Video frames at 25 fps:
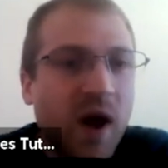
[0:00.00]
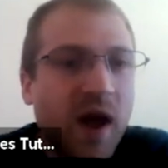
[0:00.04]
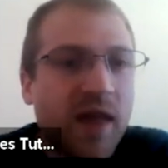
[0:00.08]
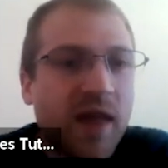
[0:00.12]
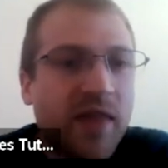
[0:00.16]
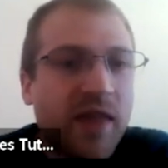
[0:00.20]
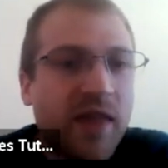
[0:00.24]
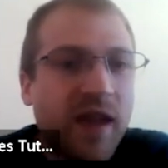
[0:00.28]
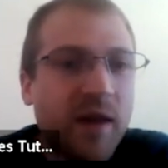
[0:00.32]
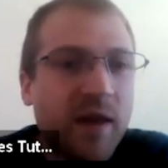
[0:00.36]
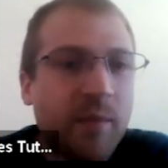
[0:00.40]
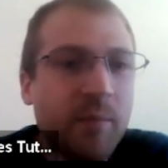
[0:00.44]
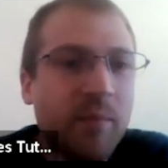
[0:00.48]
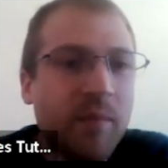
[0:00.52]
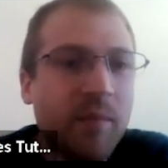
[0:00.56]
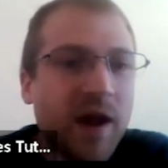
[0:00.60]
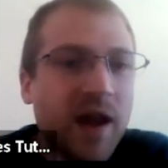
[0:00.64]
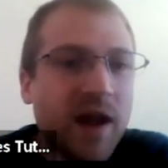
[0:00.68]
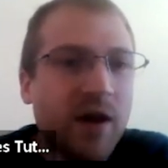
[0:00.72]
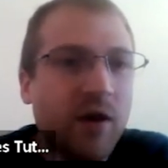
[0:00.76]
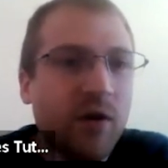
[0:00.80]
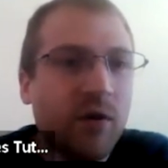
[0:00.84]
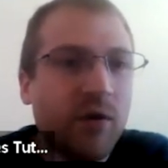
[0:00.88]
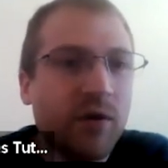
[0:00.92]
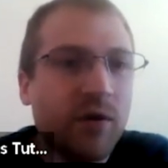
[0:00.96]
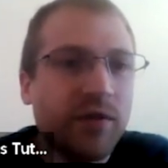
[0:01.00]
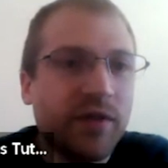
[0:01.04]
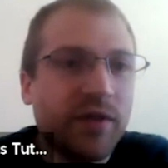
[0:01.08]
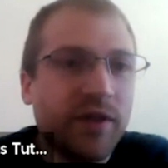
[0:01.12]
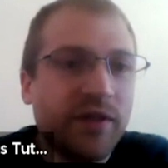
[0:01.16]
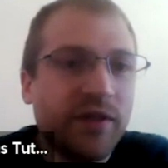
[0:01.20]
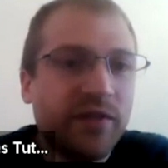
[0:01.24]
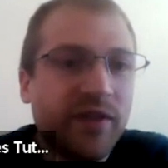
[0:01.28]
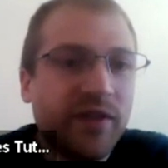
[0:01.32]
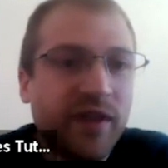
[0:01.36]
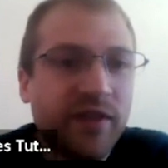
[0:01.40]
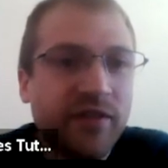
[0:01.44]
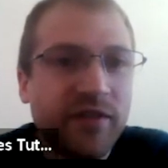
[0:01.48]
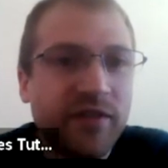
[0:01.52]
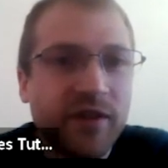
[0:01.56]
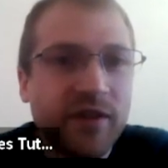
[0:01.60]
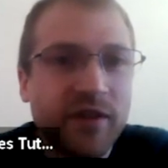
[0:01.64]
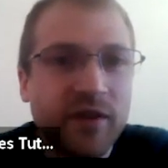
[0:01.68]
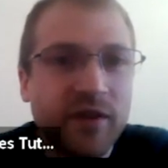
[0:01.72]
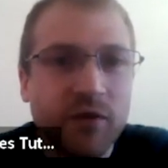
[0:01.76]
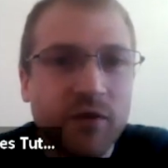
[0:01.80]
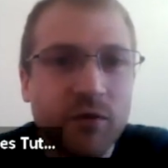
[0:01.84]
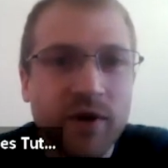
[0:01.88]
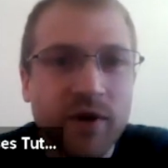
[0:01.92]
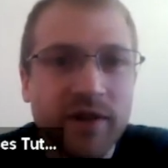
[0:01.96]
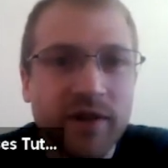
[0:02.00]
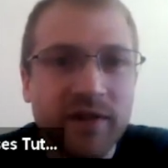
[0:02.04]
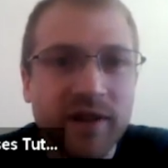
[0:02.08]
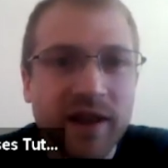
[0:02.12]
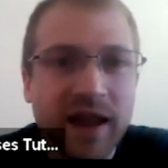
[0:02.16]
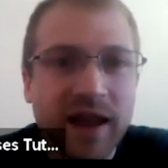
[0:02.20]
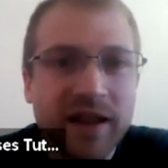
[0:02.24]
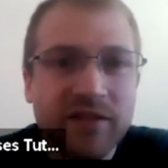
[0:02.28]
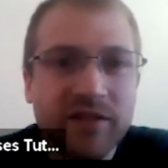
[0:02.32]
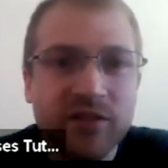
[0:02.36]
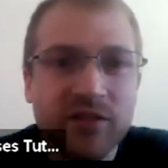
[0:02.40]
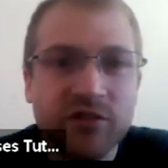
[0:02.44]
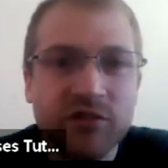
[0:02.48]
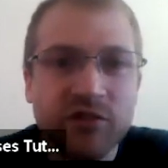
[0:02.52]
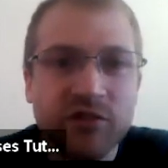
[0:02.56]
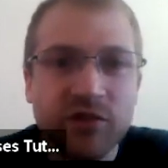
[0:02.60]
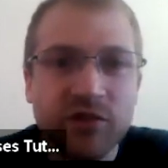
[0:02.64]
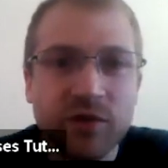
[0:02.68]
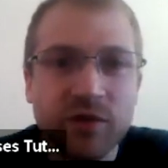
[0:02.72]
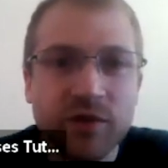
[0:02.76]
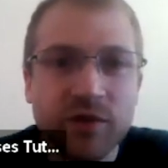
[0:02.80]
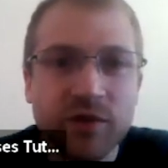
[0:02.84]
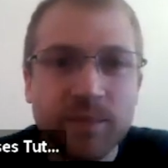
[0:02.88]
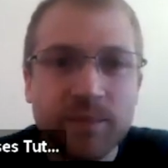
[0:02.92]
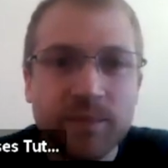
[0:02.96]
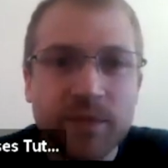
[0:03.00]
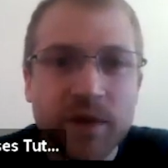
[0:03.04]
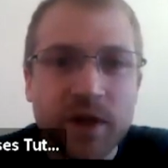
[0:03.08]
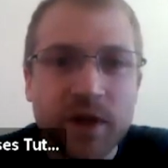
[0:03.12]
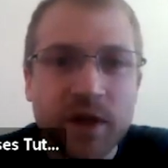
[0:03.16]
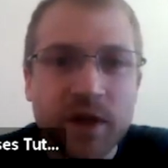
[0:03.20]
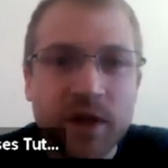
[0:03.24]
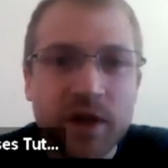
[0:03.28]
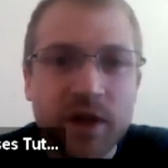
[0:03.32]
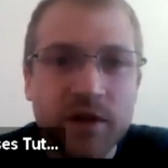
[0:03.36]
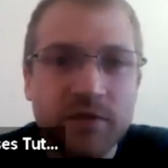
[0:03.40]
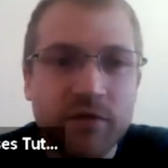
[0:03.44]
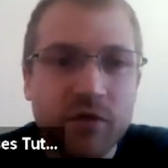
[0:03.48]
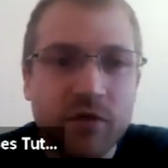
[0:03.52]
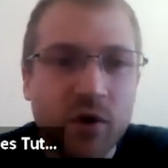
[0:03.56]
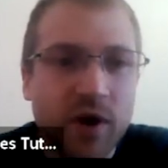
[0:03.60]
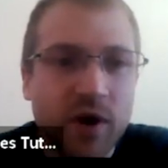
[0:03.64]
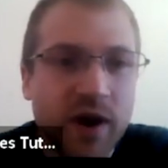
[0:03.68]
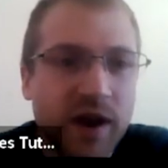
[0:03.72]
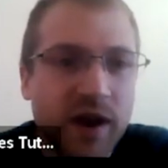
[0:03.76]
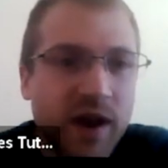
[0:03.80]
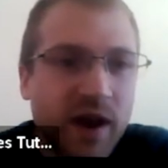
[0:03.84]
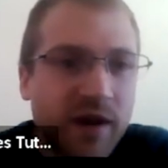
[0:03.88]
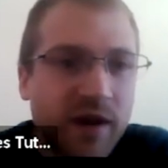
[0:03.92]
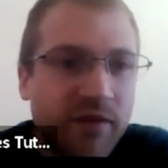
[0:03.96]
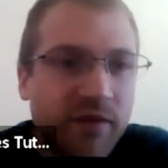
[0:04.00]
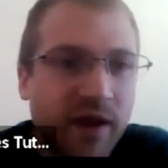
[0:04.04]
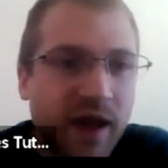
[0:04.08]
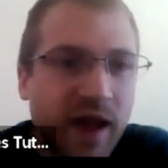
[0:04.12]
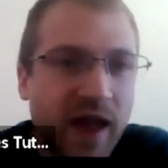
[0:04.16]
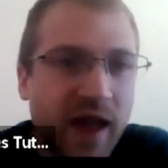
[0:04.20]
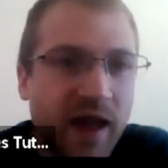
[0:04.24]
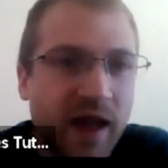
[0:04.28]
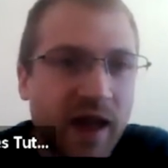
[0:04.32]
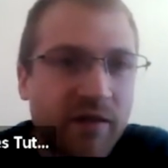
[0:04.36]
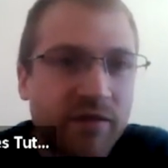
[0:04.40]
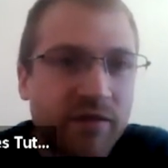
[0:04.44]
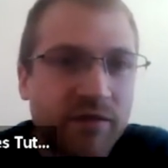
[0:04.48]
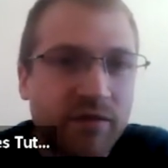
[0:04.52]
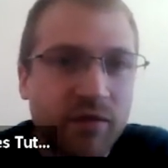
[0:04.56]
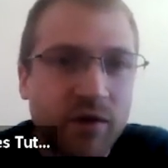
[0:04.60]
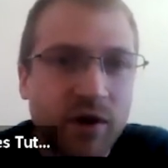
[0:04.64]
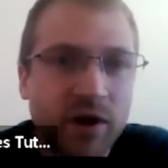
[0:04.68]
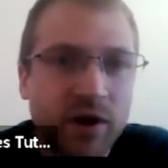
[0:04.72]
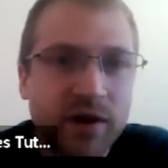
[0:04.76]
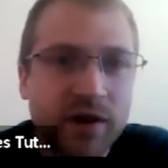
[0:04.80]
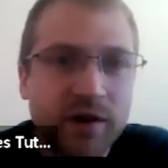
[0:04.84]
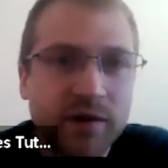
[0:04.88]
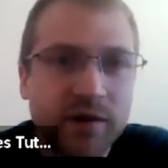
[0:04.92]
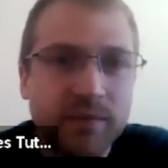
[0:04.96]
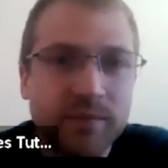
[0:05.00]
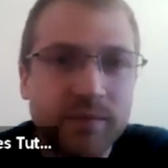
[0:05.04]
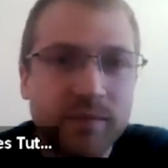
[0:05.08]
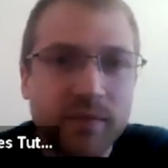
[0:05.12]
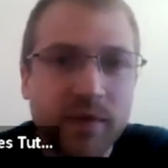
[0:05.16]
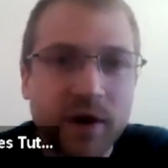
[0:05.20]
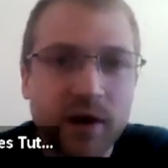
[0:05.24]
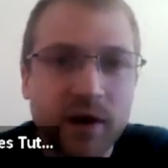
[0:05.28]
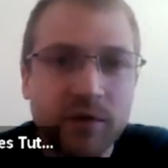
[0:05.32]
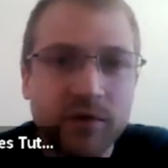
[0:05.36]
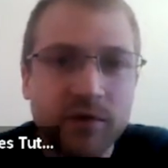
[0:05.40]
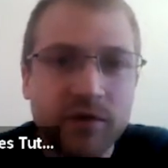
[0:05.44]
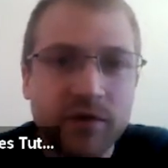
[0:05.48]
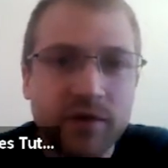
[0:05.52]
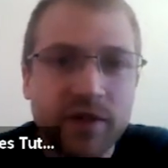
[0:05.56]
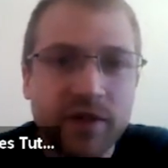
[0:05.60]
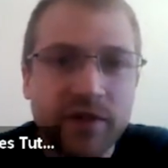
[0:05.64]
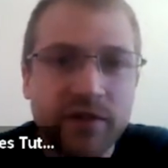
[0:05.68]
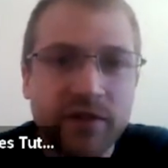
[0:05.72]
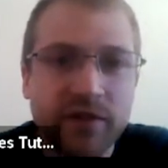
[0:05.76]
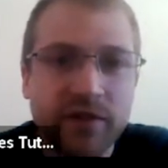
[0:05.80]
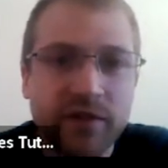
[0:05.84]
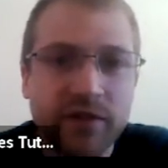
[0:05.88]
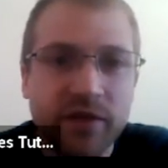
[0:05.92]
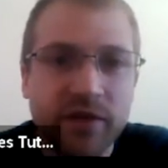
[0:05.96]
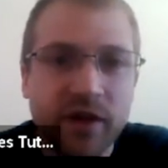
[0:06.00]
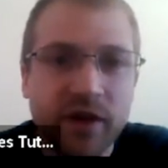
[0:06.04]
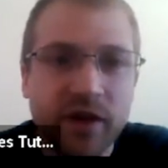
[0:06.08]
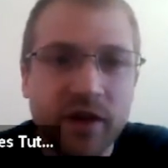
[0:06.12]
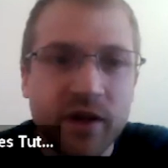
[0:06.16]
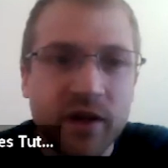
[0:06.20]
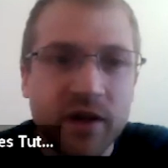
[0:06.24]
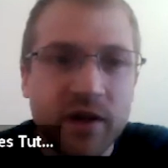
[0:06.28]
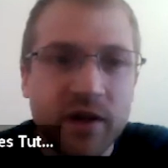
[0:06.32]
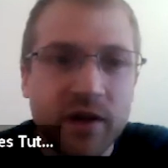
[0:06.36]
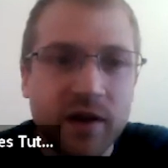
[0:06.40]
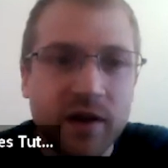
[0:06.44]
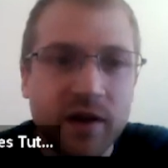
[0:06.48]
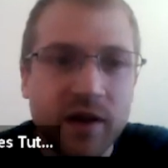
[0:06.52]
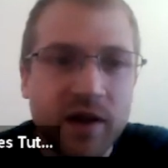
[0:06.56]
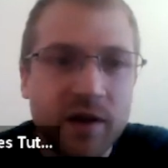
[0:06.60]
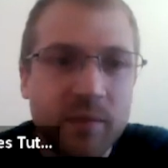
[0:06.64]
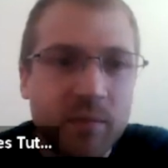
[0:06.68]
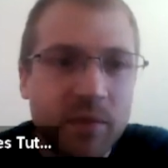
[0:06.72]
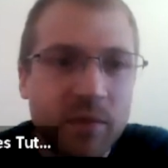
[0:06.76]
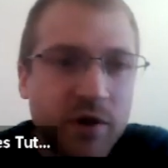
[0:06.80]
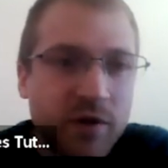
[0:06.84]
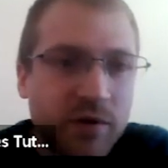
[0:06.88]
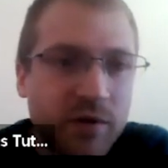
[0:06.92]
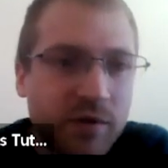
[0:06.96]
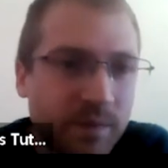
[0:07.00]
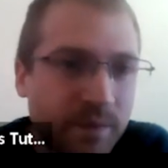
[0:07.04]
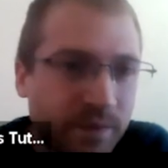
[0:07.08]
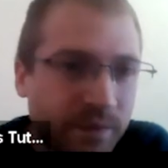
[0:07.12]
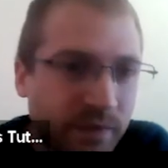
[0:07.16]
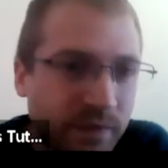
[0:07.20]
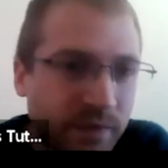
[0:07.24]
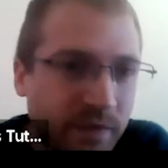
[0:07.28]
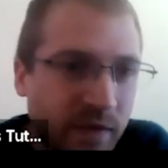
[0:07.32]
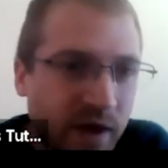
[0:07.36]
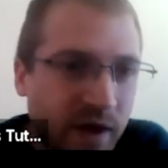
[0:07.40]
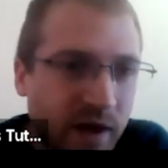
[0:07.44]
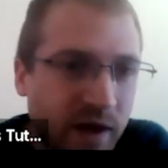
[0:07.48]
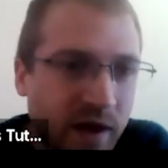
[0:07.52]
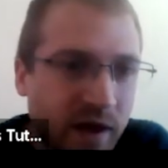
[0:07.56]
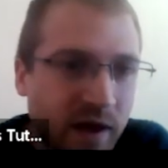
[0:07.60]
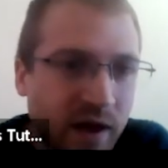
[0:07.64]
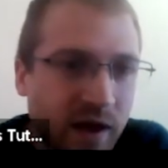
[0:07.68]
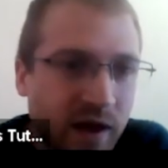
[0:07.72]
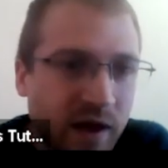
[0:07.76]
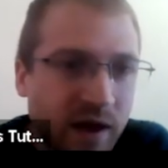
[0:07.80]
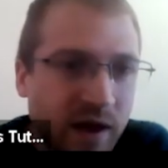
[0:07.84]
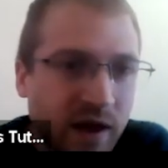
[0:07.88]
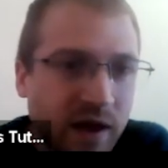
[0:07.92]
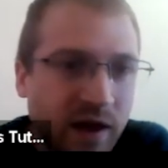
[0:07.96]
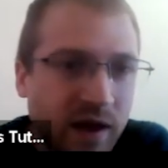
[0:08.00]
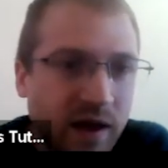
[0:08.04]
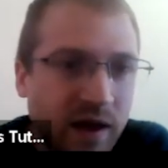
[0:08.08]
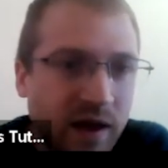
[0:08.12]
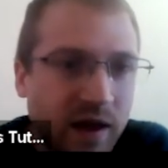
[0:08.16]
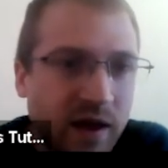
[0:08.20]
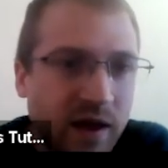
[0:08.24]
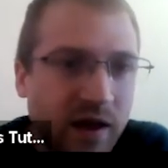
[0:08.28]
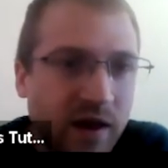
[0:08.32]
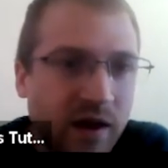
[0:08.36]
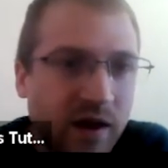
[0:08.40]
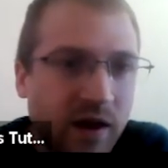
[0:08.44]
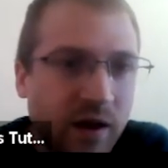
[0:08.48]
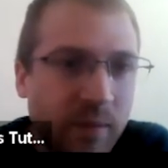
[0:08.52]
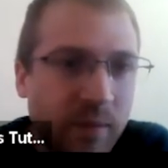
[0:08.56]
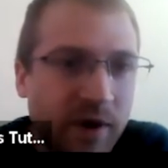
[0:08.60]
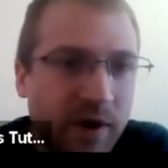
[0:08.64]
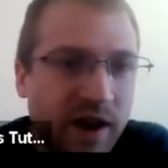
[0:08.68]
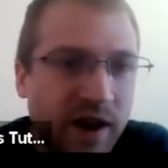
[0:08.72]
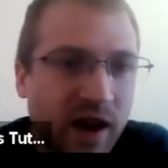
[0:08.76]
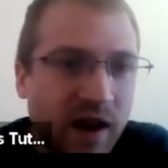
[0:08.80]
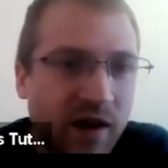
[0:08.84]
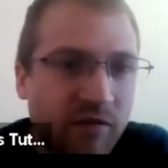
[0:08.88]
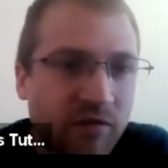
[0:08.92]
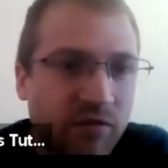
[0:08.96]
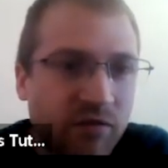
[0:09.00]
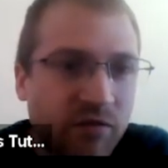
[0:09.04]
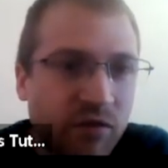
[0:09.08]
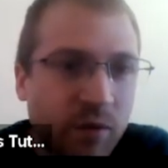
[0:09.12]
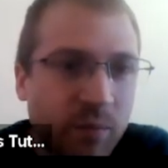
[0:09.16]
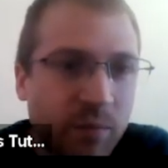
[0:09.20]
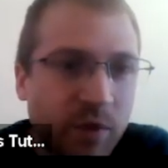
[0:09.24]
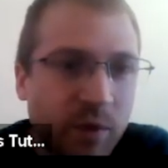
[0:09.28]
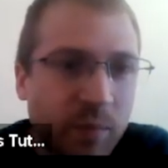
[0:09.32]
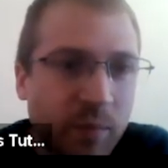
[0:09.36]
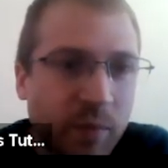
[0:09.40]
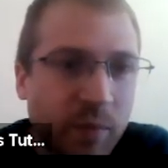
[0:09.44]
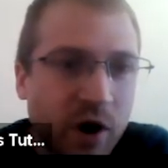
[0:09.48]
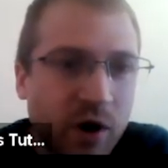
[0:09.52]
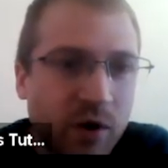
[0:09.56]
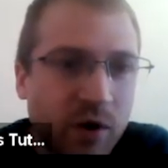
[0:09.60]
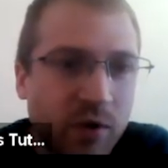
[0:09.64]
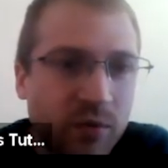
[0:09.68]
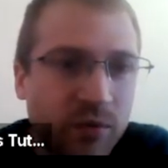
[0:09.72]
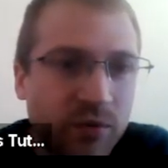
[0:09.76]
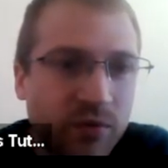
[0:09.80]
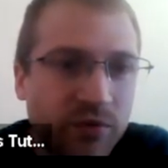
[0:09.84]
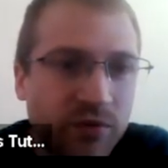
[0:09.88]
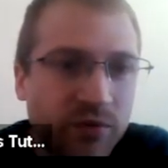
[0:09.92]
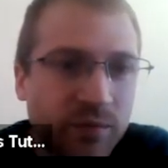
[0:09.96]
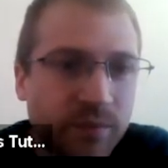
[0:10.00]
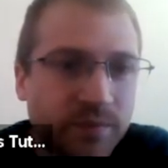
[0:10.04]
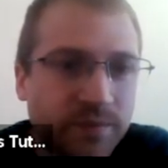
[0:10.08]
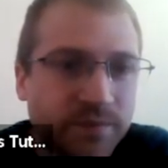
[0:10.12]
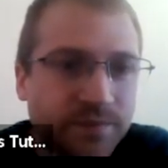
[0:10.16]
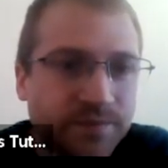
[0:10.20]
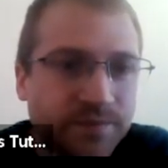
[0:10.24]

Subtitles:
Now, where they meet on 60 degrees latitude, got another air front. I'll do this as a light blue, coming down from the poles.